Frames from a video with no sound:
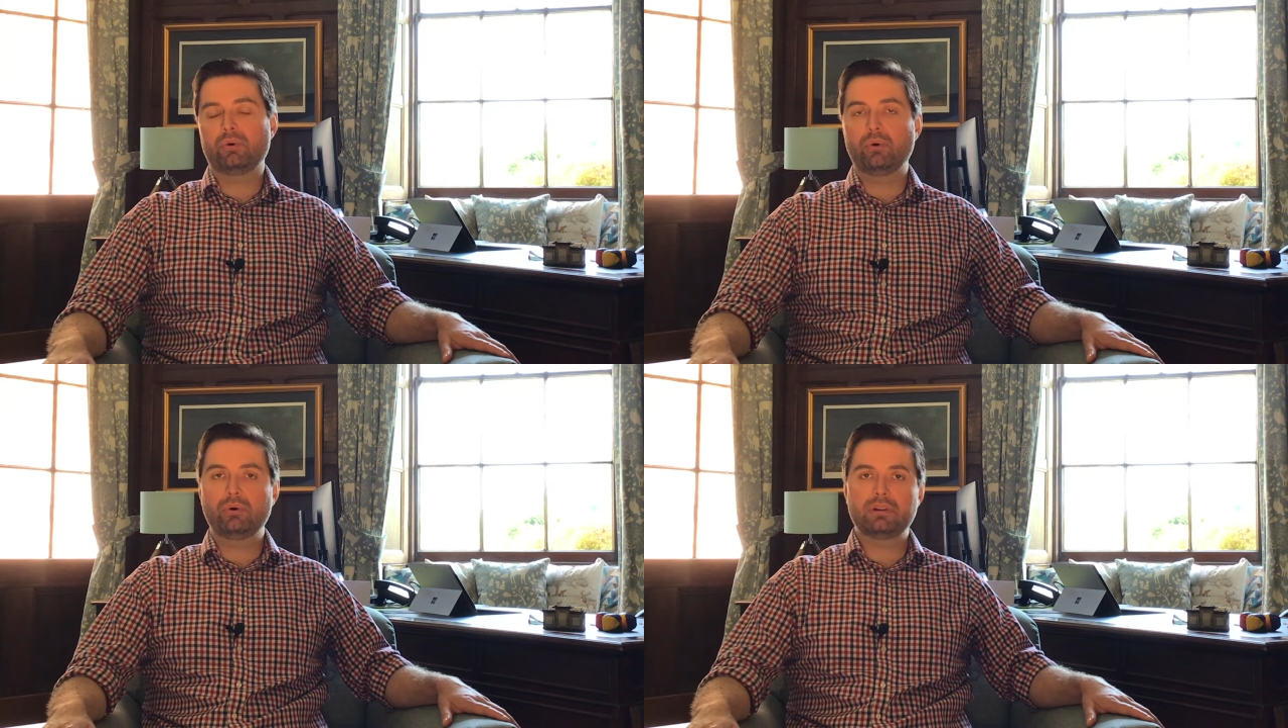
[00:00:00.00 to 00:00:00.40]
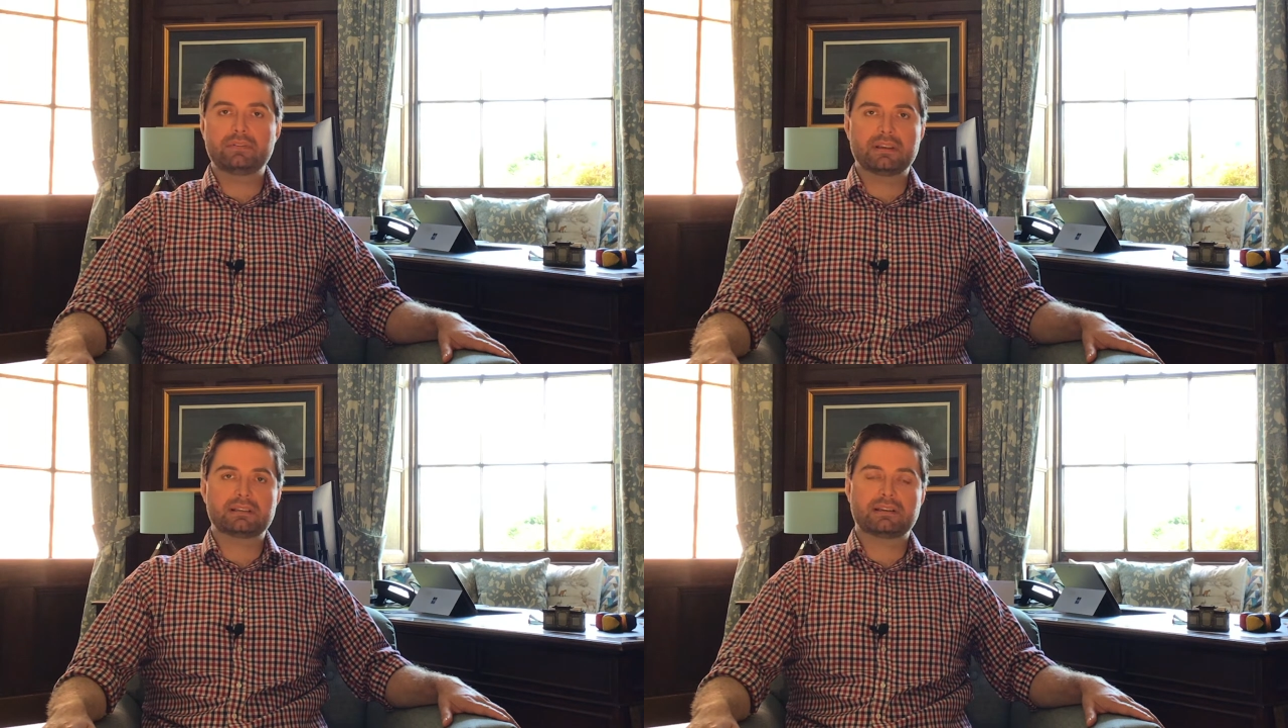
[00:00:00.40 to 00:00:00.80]
all
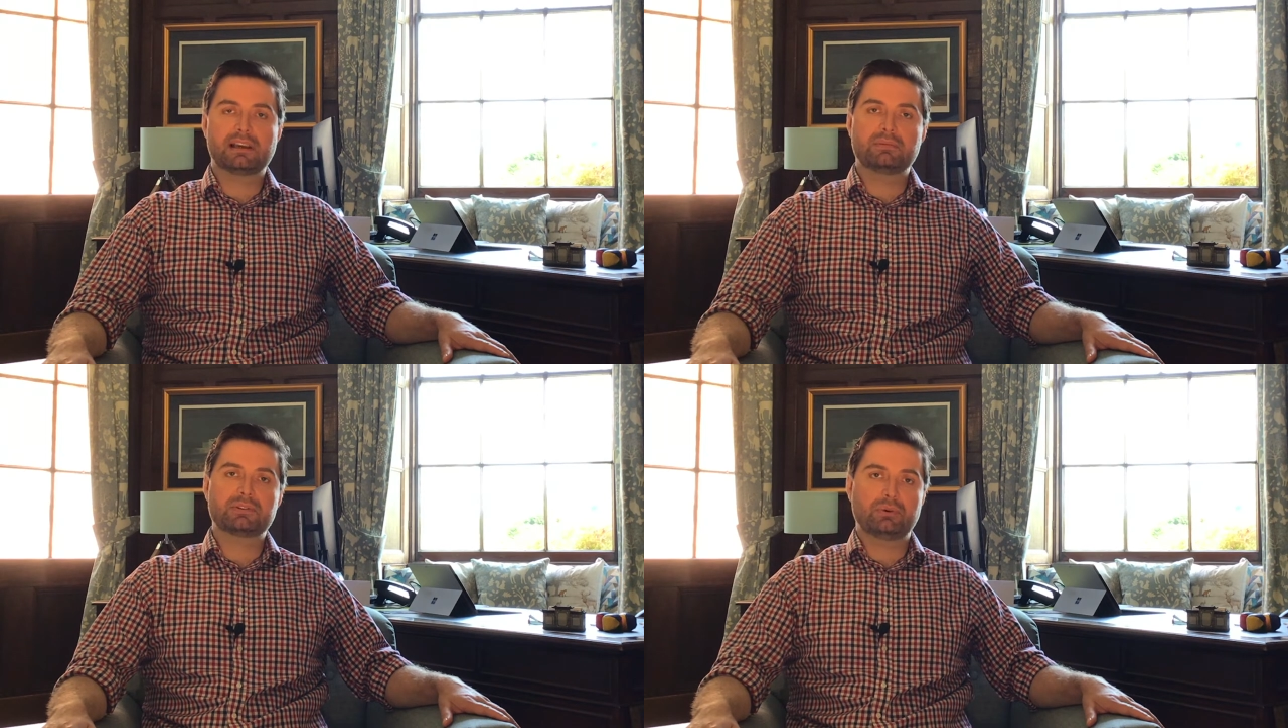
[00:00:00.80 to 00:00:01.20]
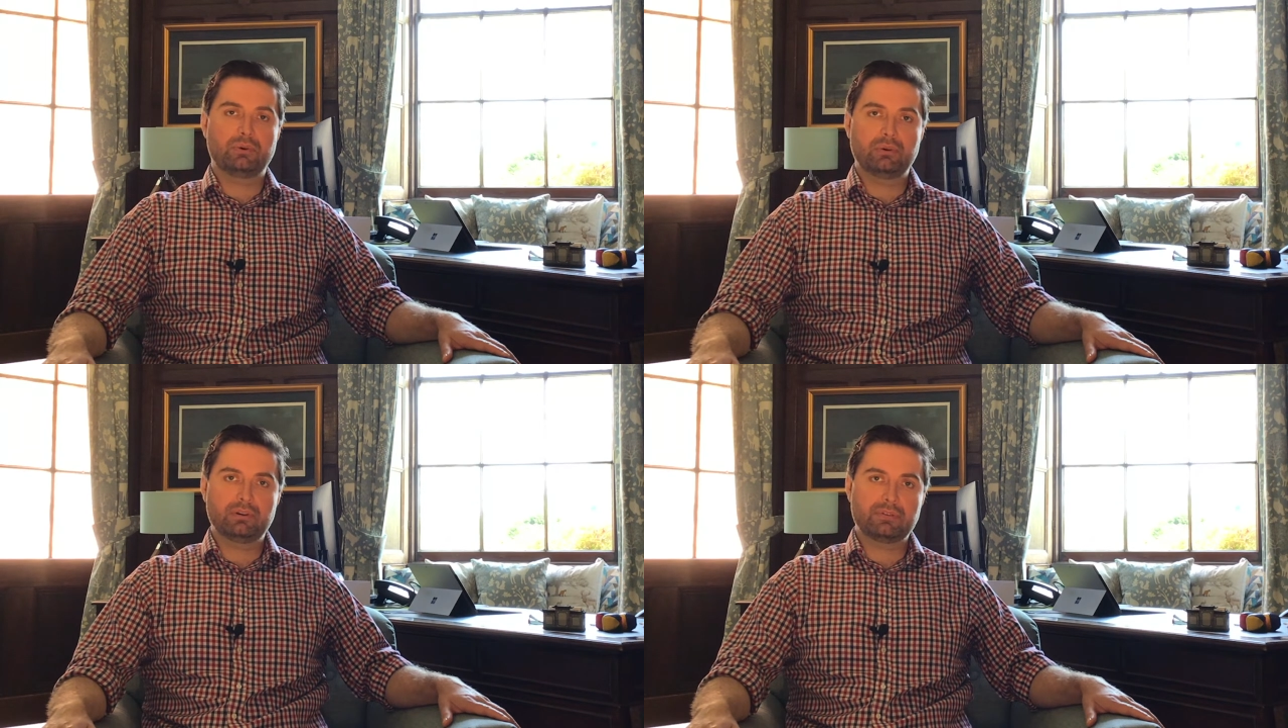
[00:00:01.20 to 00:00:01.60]
of the assignments,
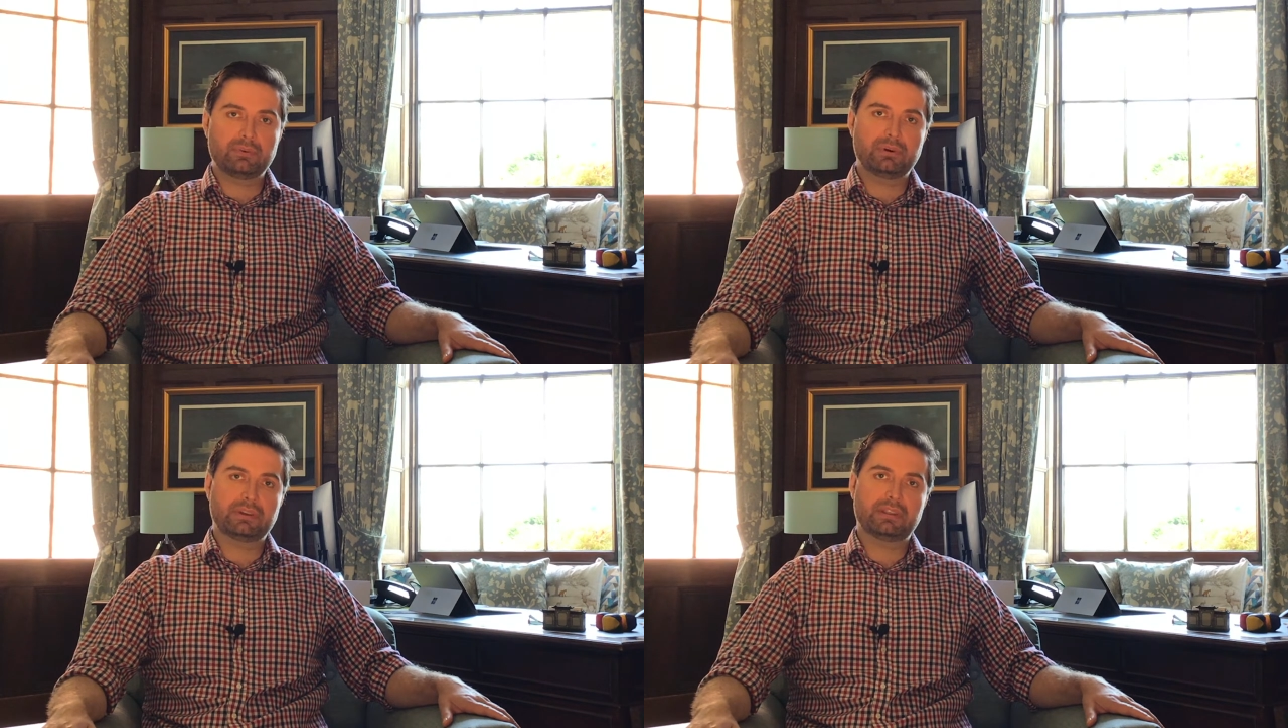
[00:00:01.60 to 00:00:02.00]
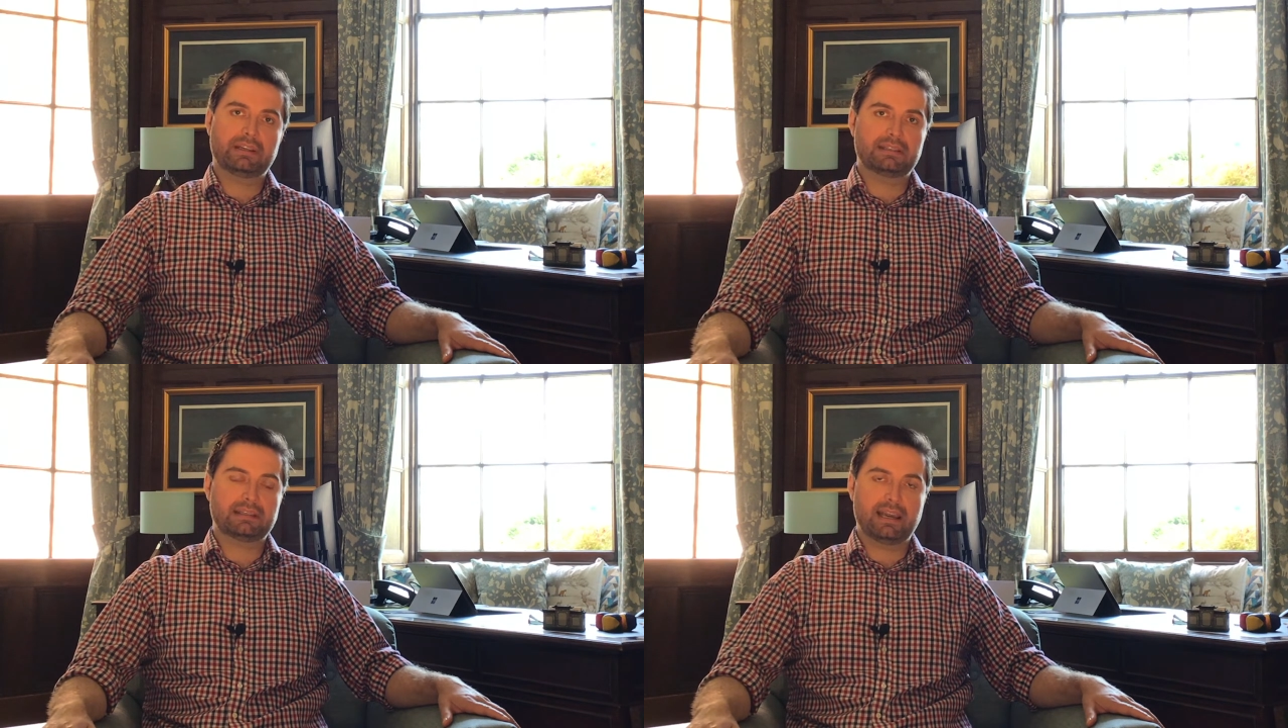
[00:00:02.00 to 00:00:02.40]
all of the work that
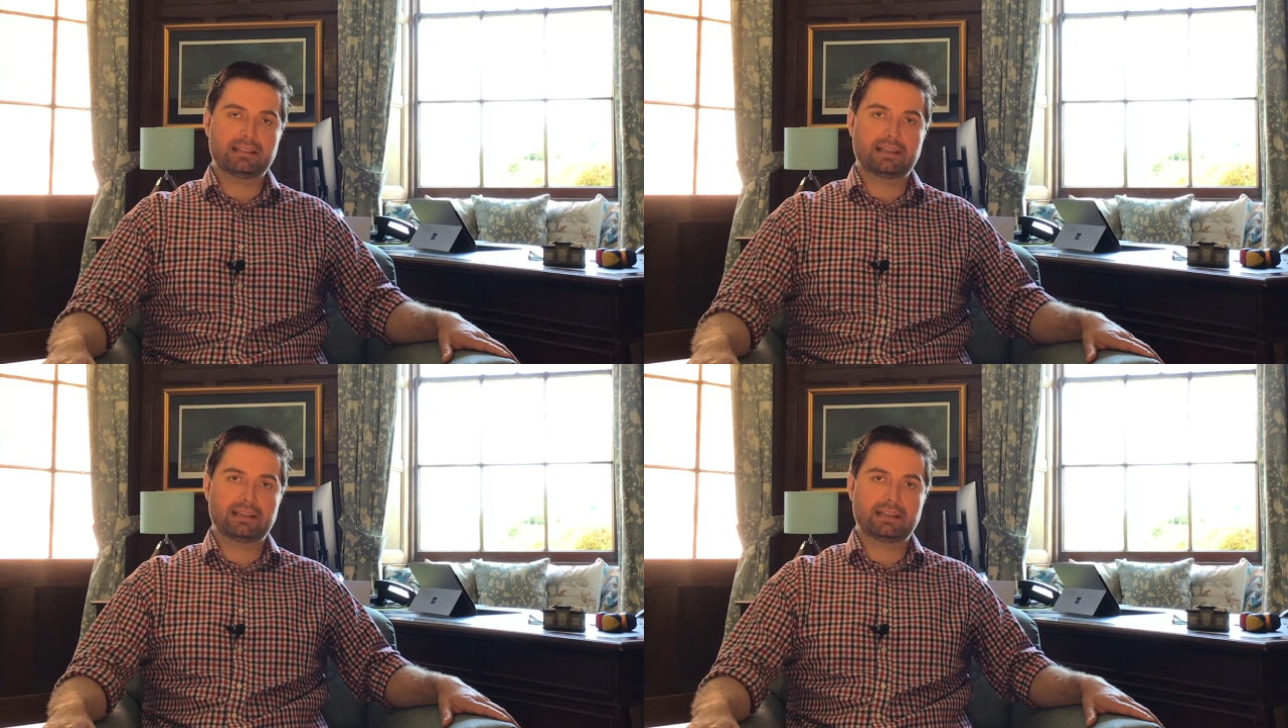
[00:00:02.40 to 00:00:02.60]
is set,